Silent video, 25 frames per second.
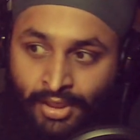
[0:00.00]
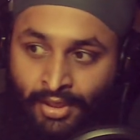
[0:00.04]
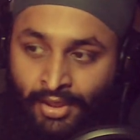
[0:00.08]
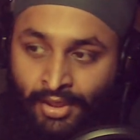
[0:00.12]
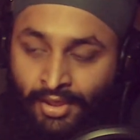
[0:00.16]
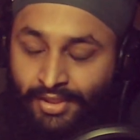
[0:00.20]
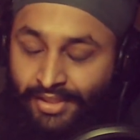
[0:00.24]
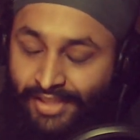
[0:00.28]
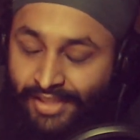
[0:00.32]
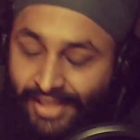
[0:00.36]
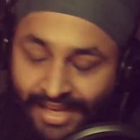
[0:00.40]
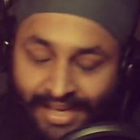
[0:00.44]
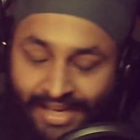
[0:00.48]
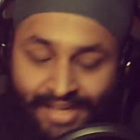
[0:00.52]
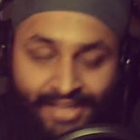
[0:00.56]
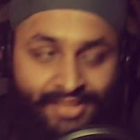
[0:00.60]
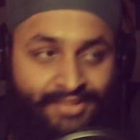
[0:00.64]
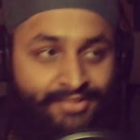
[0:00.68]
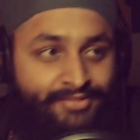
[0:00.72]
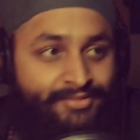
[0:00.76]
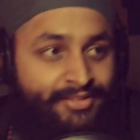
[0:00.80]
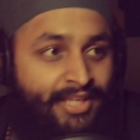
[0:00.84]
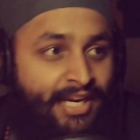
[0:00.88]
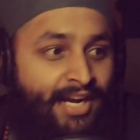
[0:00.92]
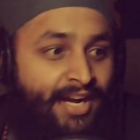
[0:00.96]
Yeah,
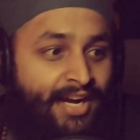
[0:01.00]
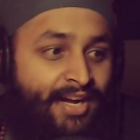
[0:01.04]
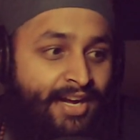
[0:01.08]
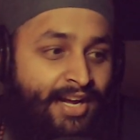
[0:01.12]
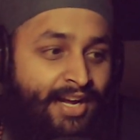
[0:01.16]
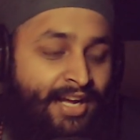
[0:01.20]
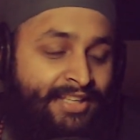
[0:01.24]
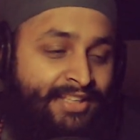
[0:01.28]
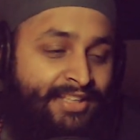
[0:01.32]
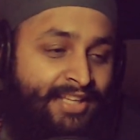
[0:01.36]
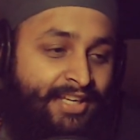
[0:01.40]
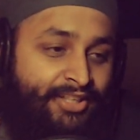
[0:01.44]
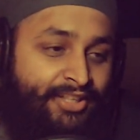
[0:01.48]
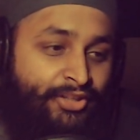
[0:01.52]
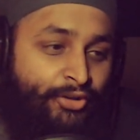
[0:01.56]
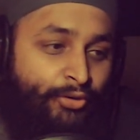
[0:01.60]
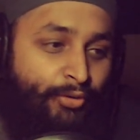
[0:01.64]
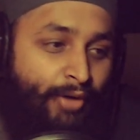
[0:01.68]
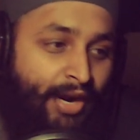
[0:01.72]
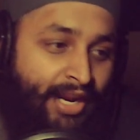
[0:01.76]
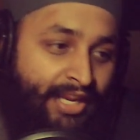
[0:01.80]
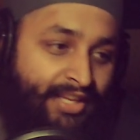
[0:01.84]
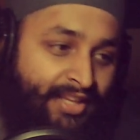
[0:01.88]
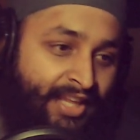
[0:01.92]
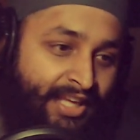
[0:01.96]
you're
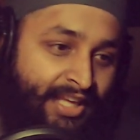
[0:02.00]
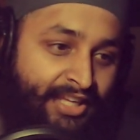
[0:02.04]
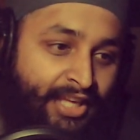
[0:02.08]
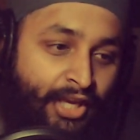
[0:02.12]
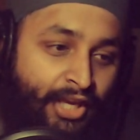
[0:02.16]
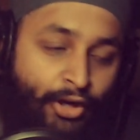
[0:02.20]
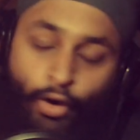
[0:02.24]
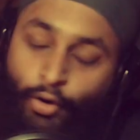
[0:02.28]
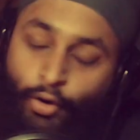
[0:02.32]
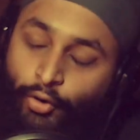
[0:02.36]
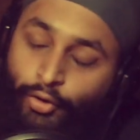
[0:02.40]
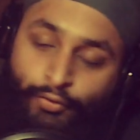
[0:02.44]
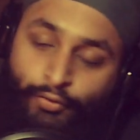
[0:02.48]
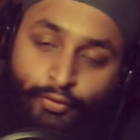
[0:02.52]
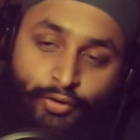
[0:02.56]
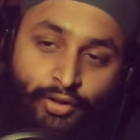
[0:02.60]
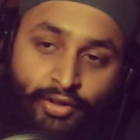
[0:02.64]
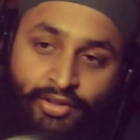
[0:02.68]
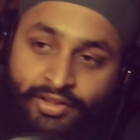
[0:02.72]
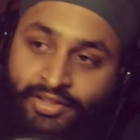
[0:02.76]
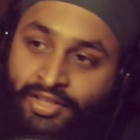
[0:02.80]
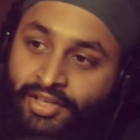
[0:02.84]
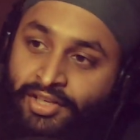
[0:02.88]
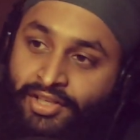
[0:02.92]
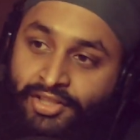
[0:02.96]
right. Like, you know,
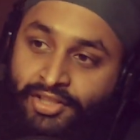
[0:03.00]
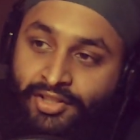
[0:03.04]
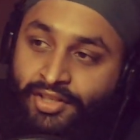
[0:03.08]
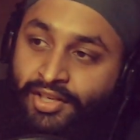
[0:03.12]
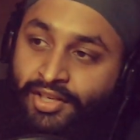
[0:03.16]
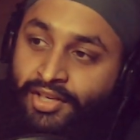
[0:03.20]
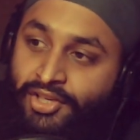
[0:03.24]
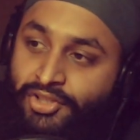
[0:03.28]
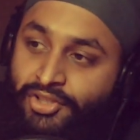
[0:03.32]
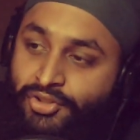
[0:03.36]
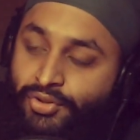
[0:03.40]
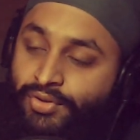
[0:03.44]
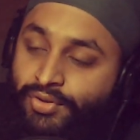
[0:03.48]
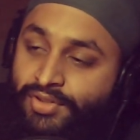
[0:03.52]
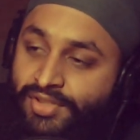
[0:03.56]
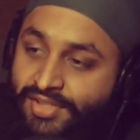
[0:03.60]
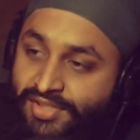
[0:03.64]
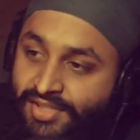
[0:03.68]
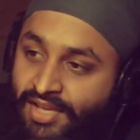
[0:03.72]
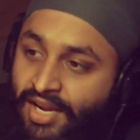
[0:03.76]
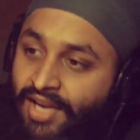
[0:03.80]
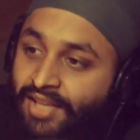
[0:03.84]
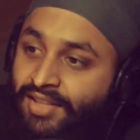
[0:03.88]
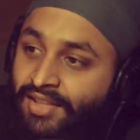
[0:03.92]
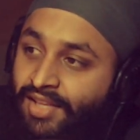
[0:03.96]
the initial
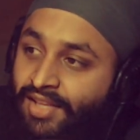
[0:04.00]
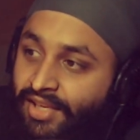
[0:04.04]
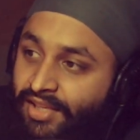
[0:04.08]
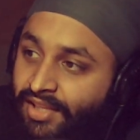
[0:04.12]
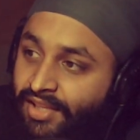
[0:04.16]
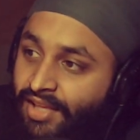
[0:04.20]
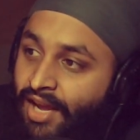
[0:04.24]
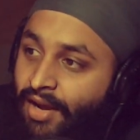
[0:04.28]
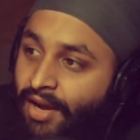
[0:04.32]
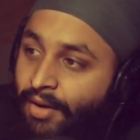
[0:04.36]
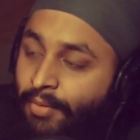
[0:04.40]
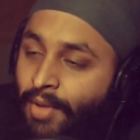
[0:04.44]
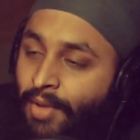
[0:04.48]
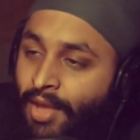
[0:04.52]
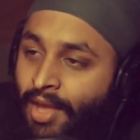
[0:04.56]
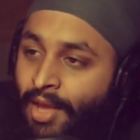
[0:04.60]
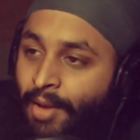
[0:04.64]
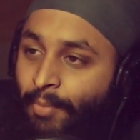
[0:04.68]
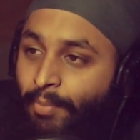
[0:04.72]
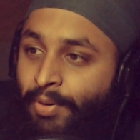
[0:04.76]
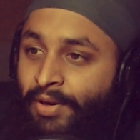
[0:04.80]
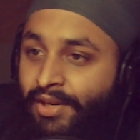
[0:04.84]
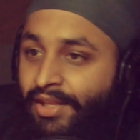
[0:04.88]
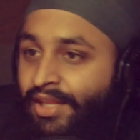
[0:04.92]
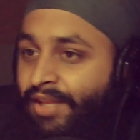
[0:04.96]
design, like, yeah.
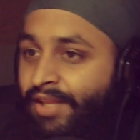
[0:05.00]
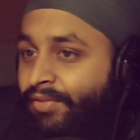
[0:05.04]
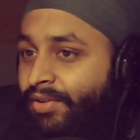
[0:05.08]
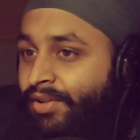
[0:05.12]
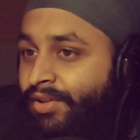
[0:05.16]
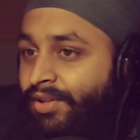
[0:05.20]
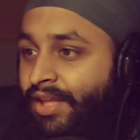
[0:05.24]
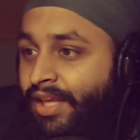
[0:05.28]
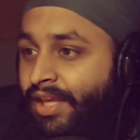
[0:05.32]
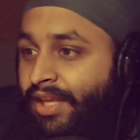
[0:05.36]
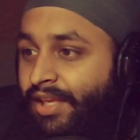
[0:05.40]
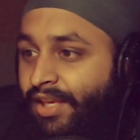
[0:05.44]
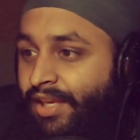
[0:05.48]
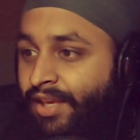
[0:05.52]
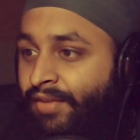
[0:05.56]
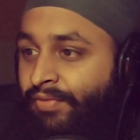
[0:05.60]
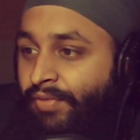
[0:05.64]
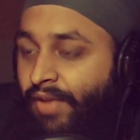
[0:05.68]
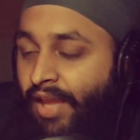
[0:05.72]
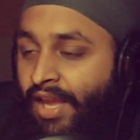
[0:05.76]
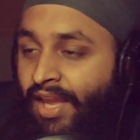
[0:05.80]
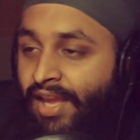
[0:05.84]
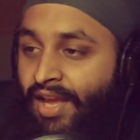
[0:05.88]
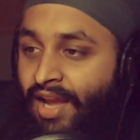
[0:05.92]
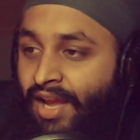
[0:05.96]
But even, like,
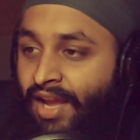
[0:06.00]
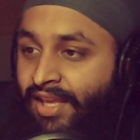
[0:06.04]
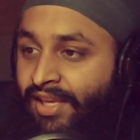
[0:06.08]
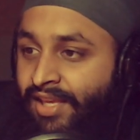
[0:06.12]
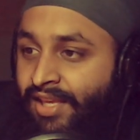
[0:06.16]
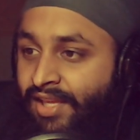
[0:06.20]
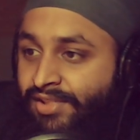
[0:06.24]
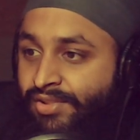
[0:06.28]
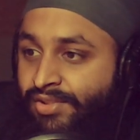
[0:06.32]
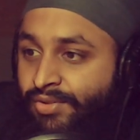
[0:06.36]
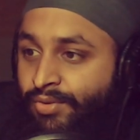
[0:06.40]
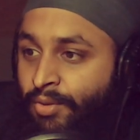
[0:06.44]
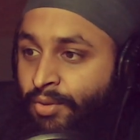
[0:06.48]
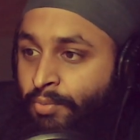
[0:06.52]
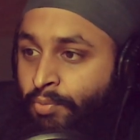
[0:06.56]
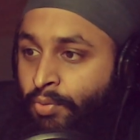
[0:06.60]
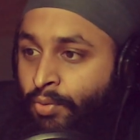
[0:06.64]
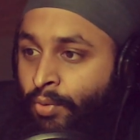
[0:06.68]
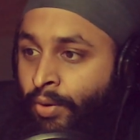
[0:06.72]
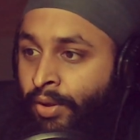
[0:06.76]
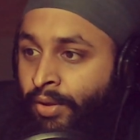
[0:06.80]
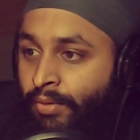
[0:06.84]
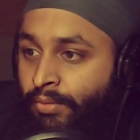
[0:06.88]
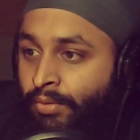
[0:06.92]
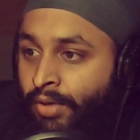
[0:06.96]
if AI gets to a
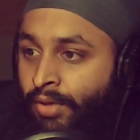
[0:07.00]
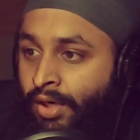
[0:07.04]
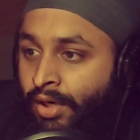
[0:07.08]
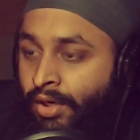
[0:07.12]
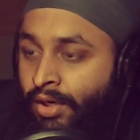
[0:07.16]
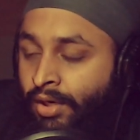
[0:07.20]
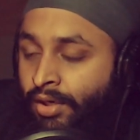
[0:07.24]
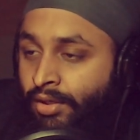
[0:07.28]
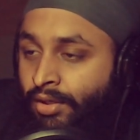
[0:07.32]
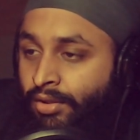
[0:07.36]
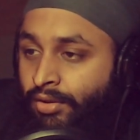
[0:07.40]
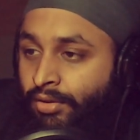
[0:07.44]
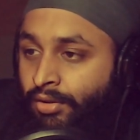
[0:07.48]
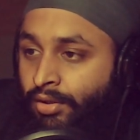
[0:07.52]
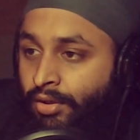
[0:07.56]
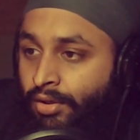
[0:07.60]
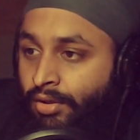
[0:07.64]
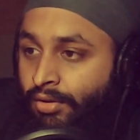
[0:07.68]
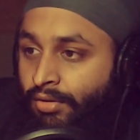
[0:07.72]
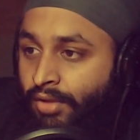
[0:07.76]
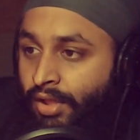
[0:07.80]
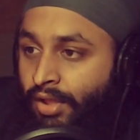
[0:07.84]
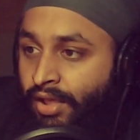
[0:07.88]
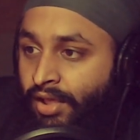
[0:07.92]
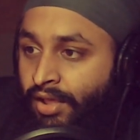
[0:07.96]
point where, you
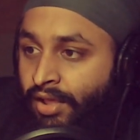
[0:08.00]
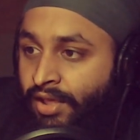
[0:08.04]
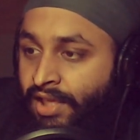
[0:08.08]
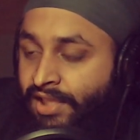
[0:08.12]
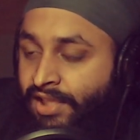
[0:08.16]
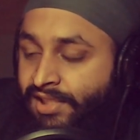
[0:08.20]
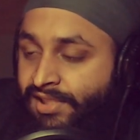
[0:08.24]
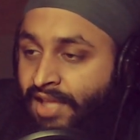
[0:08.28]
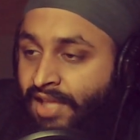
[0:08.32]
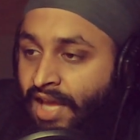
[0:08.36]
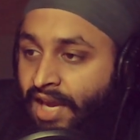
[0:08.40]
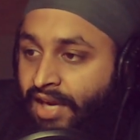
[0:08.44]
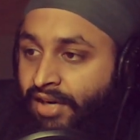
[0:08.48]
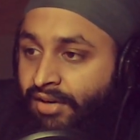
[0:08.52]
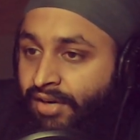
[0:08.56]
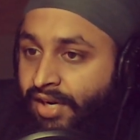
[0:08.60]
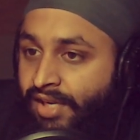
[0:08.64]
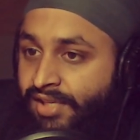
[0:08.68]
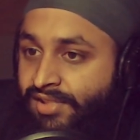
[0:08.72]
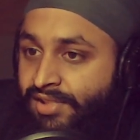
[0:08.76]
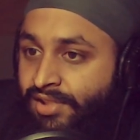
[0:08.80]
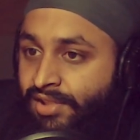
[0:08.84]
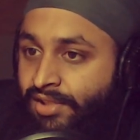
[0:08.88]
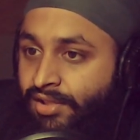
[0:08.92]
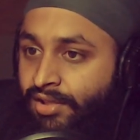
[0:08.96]
know, like, it gets that
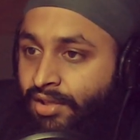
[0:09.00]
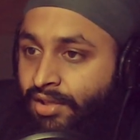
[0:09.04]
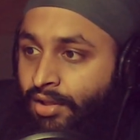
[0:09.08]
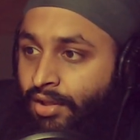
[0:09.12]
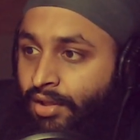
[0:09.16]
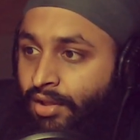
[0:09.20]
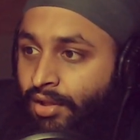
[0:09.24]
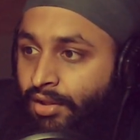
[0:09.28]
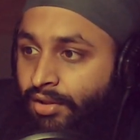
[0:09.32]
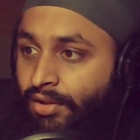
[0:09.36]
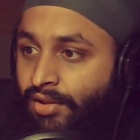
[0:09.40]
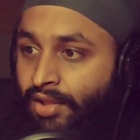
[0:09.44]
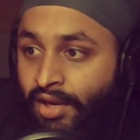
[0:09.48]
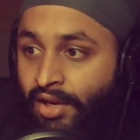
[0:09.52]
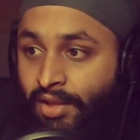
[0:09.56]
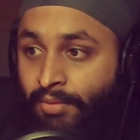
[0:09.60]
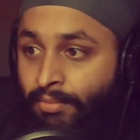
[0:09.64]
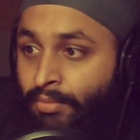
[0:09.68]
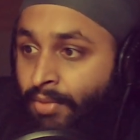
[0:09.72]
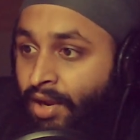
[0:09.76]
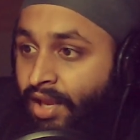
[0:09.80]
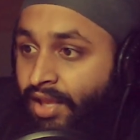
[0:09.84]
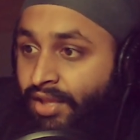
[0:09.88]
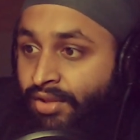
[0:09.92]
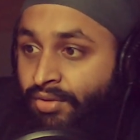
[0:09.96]
crazy, then
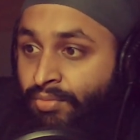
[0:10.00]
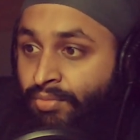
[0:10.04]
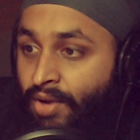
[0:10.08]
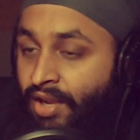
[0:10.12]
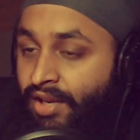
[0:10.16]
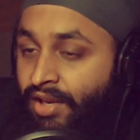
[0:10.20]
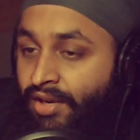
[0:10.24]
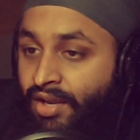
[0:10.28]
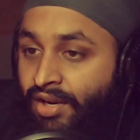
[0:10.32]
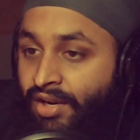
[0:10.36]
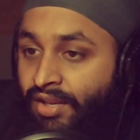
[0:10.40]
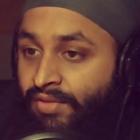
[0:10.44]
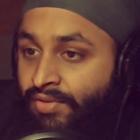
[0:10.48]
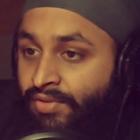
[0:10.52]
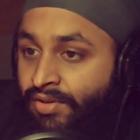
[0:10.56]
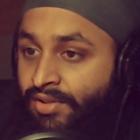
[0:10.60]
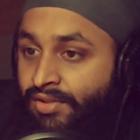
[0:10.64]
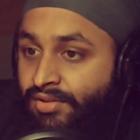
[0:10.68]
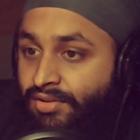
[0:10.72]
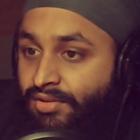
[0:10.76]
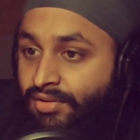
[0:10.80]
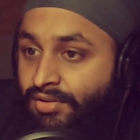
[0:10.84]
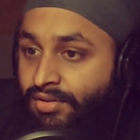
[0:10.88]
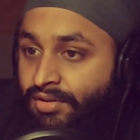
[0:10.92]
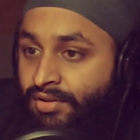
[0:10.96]
you might not
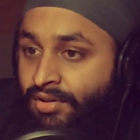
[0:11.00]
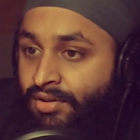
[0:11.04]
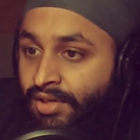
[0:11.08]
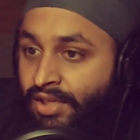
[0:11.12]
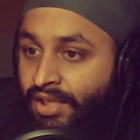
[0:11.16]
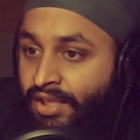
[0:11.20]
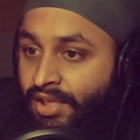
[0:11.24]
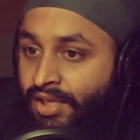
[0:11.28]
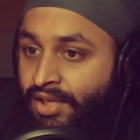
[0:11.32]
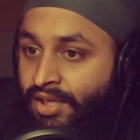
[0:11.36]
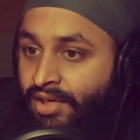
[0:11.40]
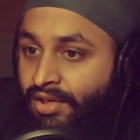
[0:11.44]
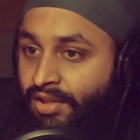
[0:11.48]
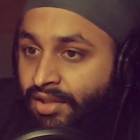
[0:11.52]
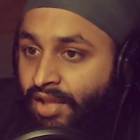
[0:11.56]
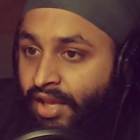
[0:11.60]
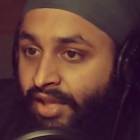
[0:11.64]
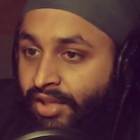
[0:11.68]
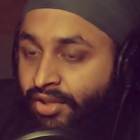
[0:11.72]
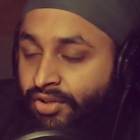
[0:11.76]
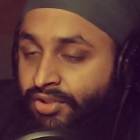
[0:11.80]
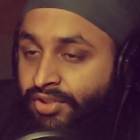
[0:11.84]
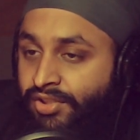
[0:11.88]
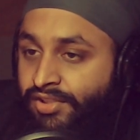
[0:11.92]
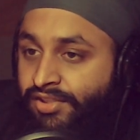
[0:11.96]
even need,
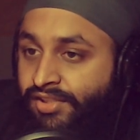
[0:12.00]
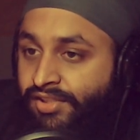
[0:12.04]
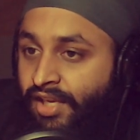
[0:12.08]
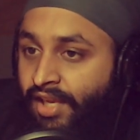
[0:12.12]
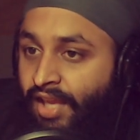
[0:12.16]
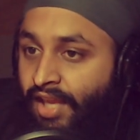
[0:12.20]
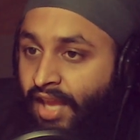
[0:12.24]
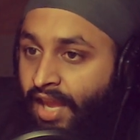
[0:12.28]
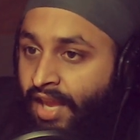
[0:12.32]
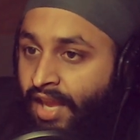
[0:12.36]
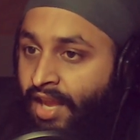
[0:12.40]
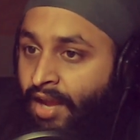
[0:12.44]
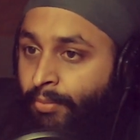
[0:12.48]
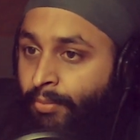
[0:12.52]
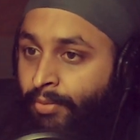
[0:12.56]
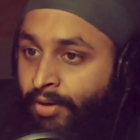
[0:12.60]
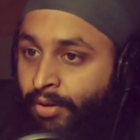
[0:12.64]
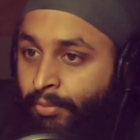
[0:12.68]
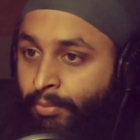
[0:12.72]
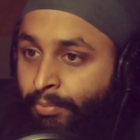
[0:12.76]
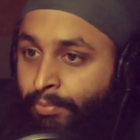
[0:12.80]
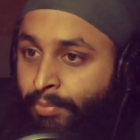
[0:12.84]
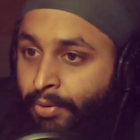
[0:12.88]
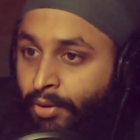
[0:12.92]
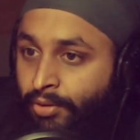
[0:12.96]
like, you're just like, hey, I'm
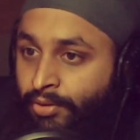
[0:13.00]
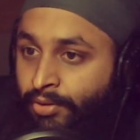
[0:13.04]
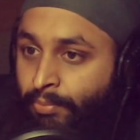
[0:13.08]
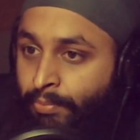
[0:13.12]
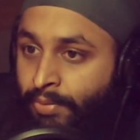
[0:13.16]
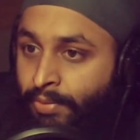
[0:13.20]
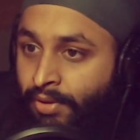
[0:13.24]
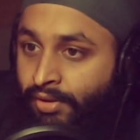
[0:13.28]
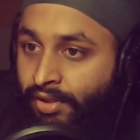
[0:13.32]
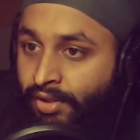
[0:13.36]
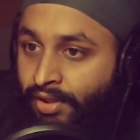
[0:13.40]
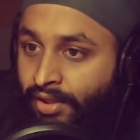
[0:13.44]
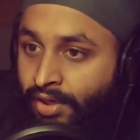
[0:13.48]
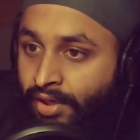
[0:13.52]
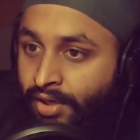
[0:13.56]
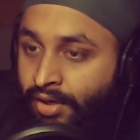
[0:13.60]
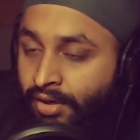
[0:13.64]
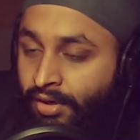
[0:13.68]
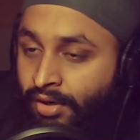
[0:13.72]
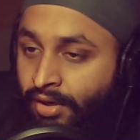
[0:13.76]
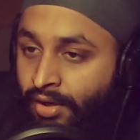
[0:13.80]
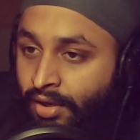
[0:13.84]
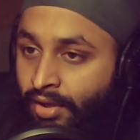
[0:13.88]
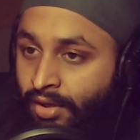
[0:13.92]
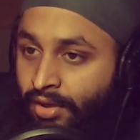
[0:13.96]
going to build a building
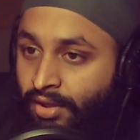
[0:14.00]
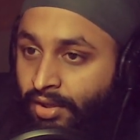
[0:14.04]
here.